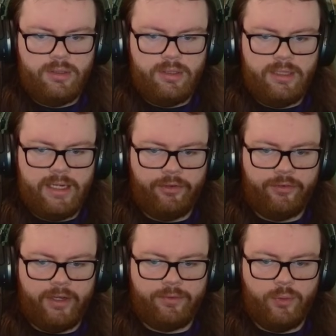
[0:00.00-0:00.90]
A lot of
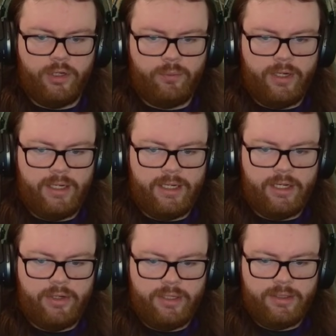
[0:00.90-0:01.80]
stuff going on right now.